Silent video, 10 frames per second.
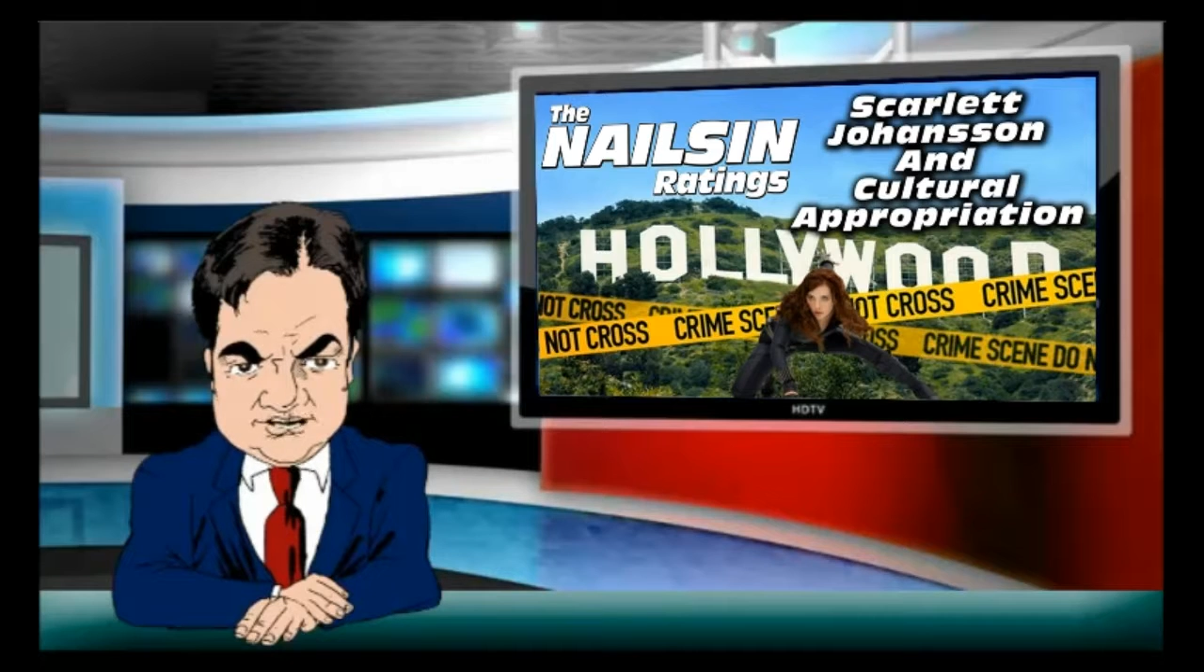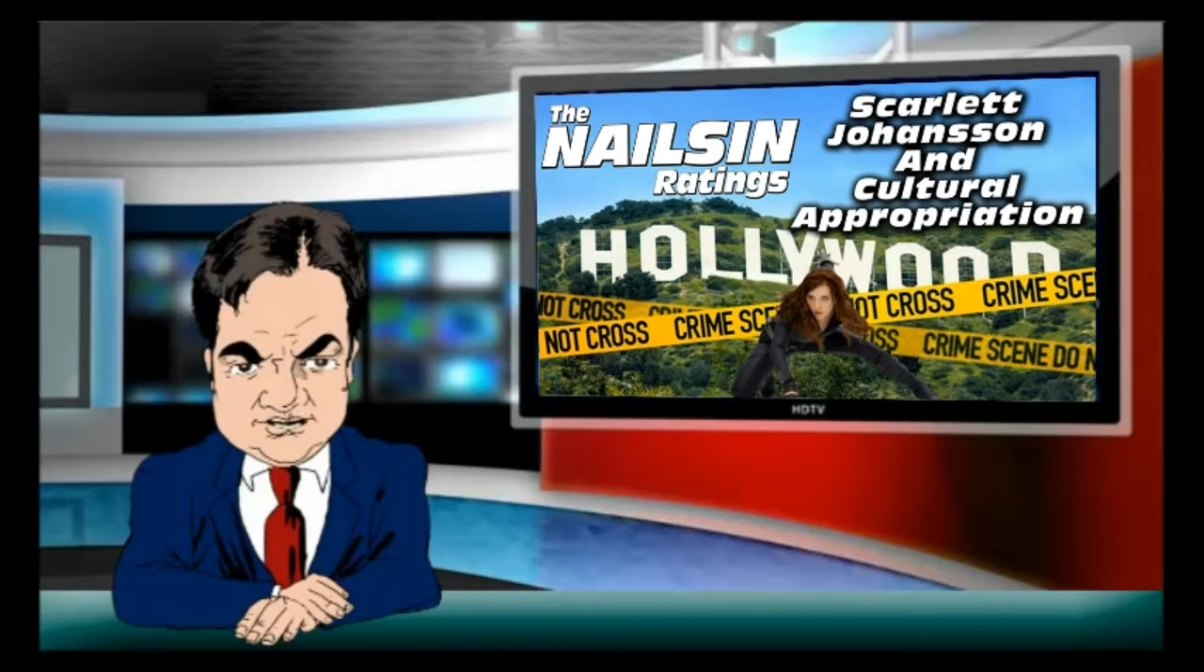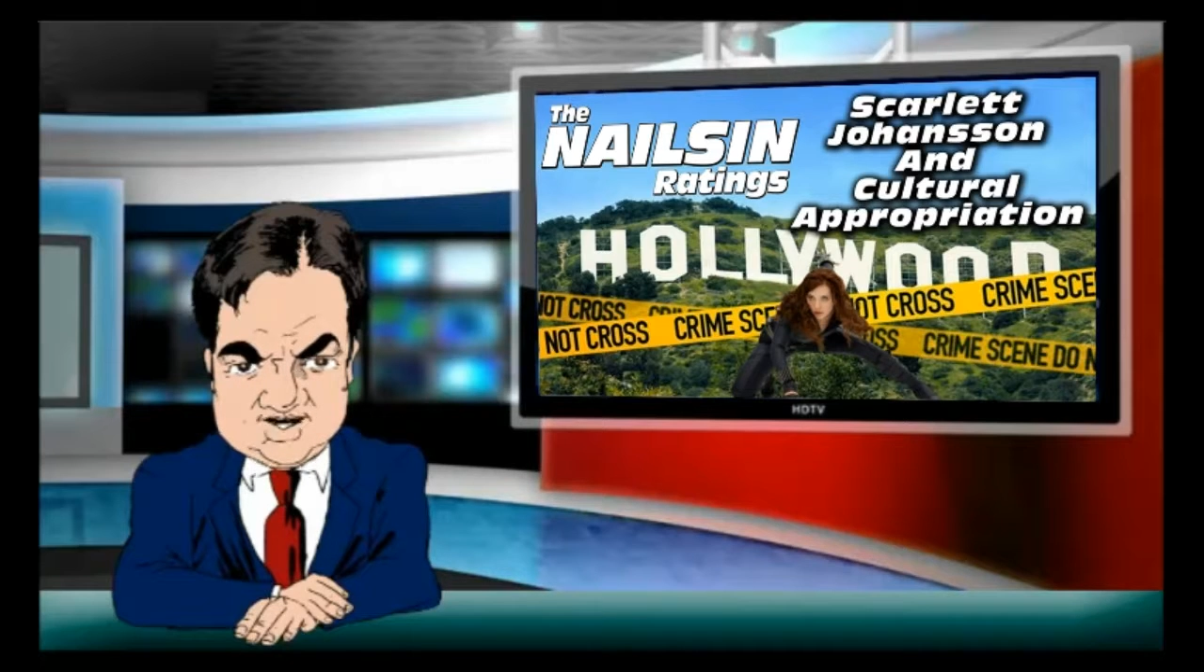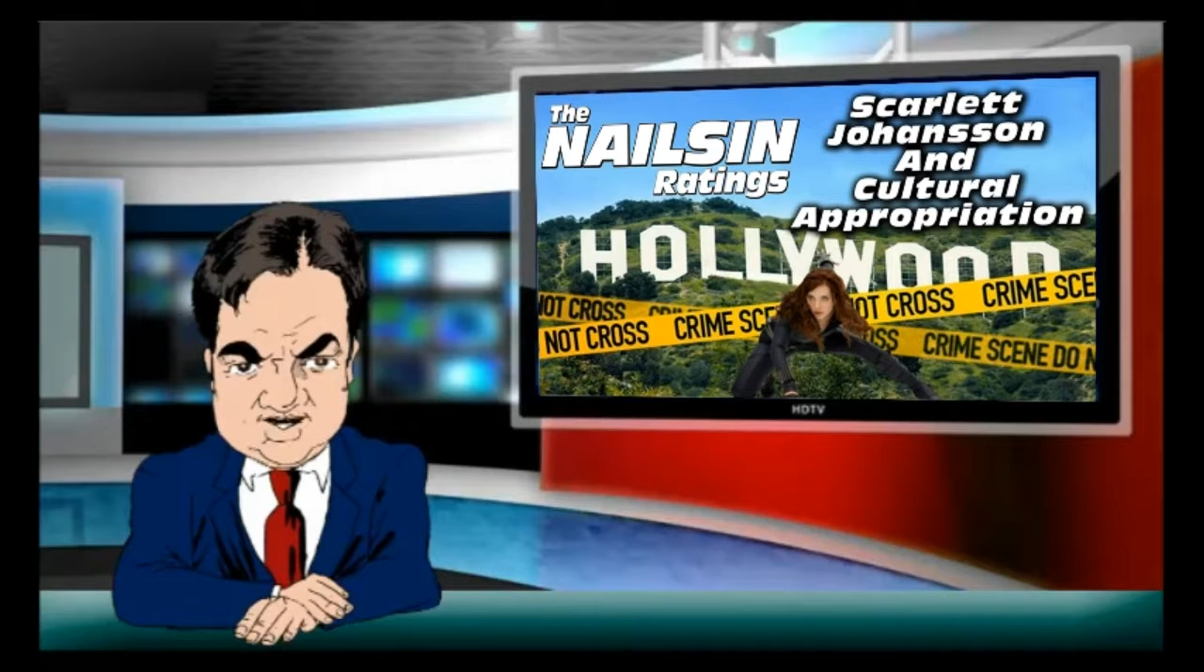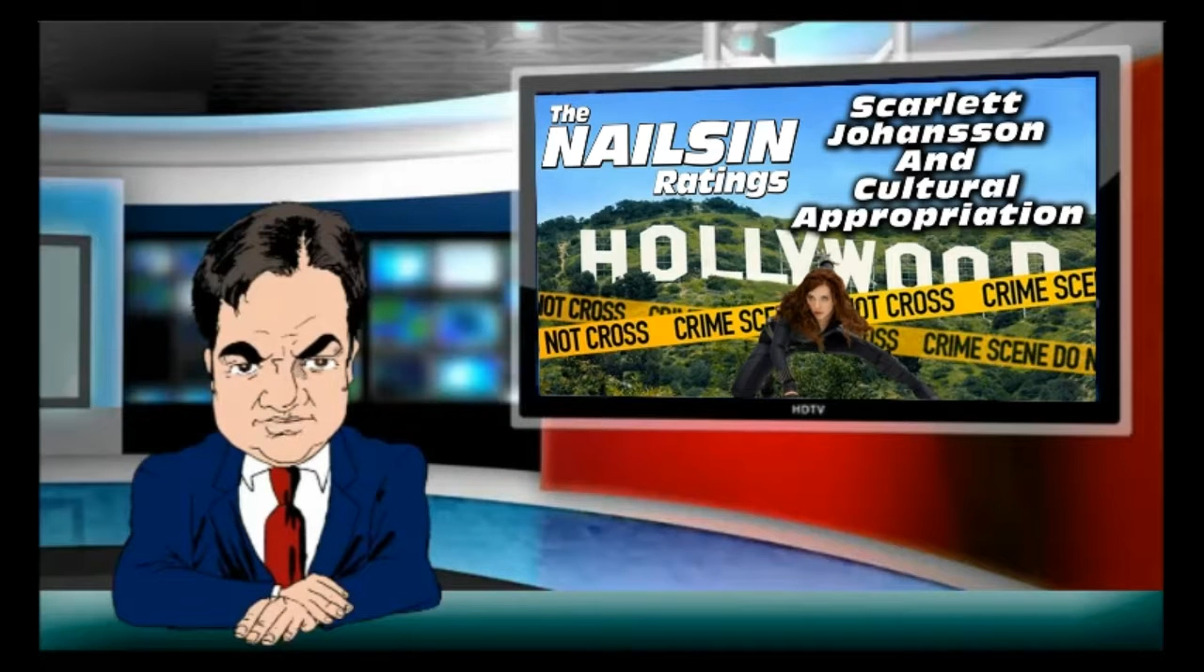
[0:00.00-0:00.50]

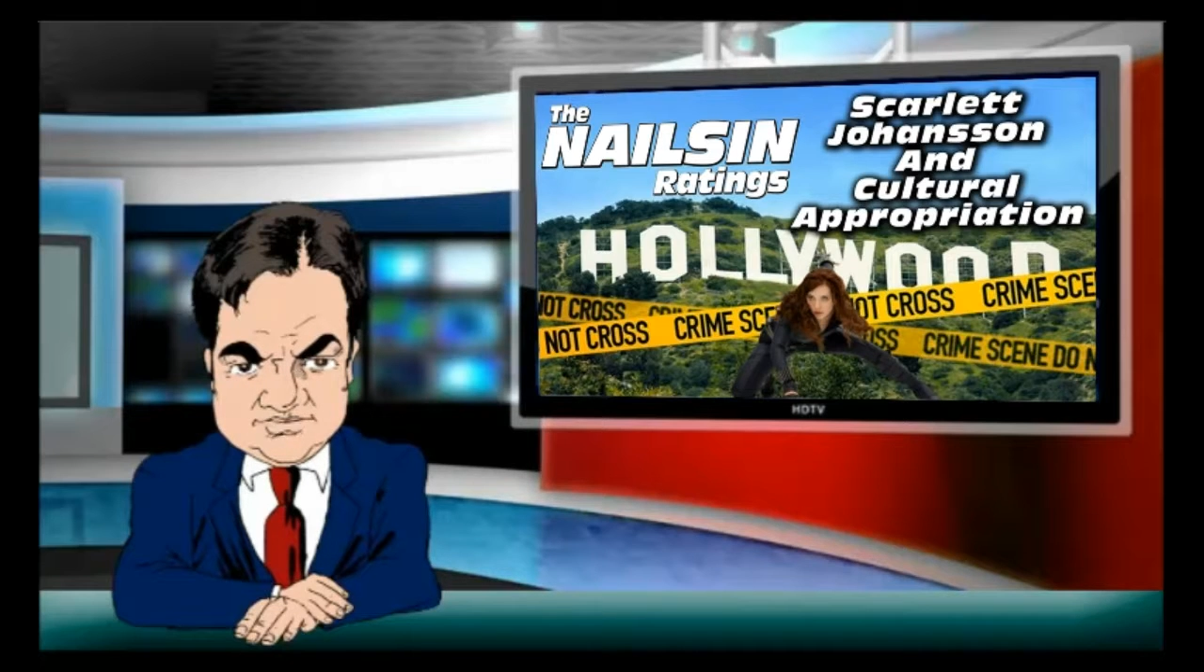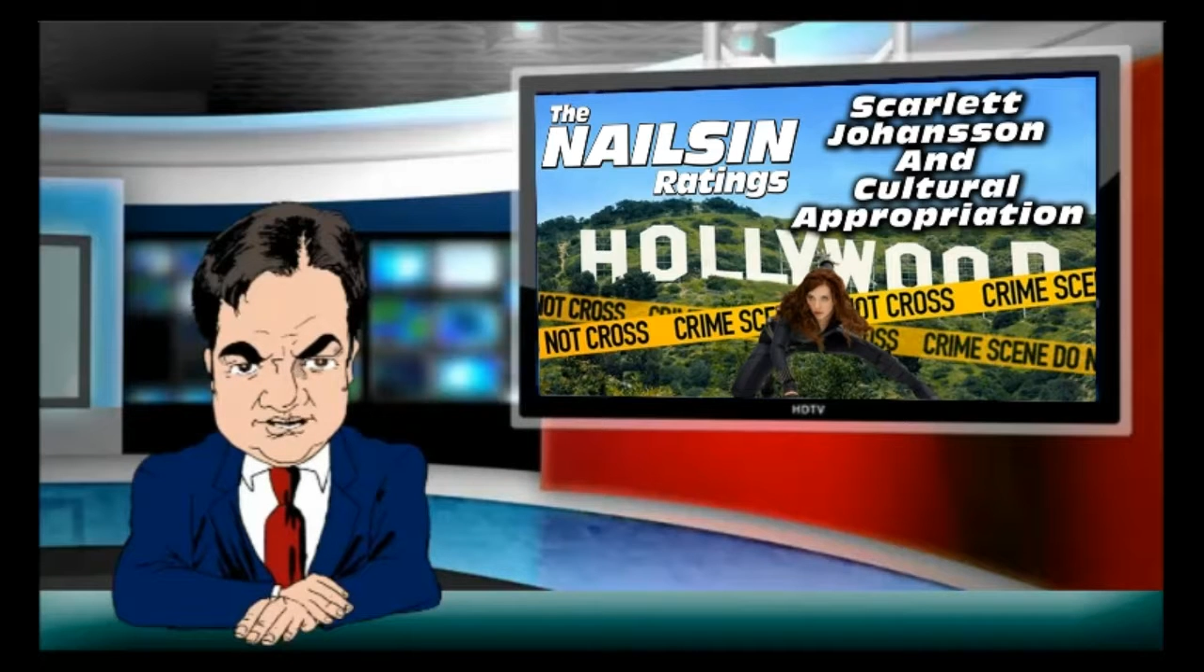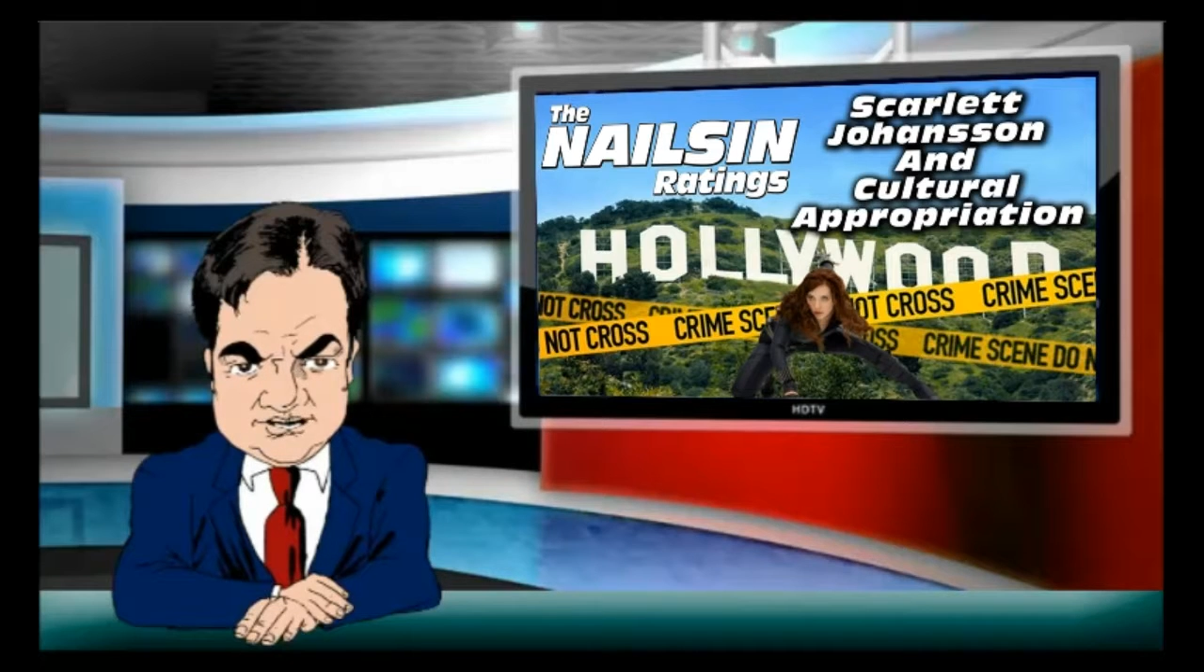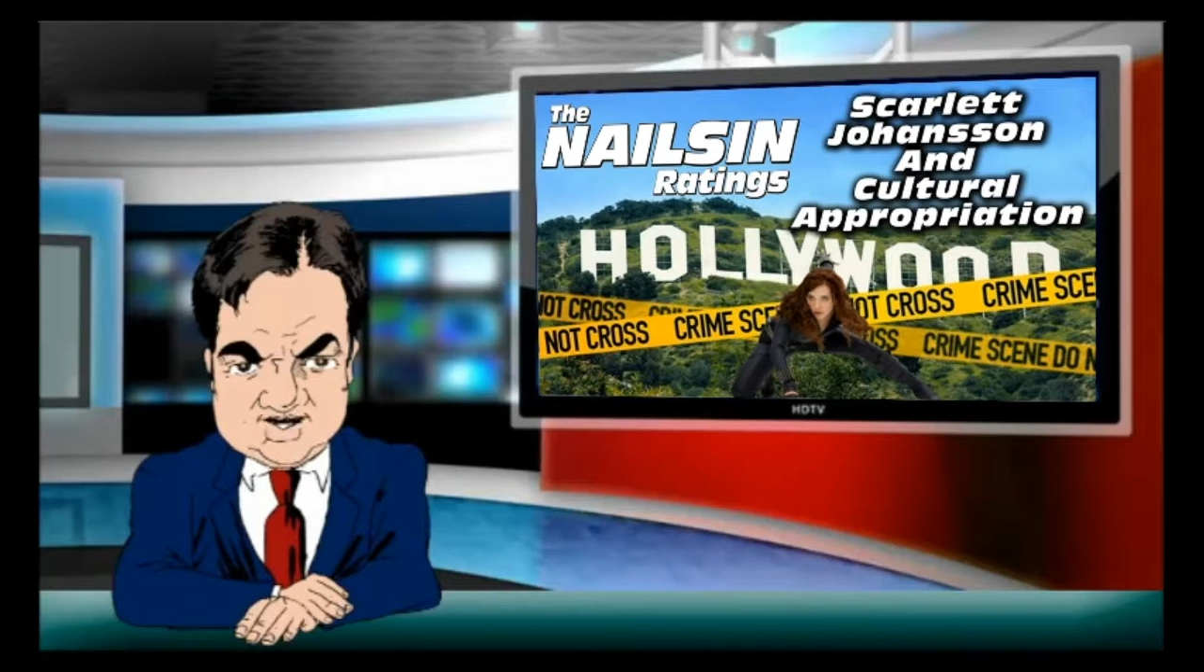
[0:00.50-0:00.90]
accepting a role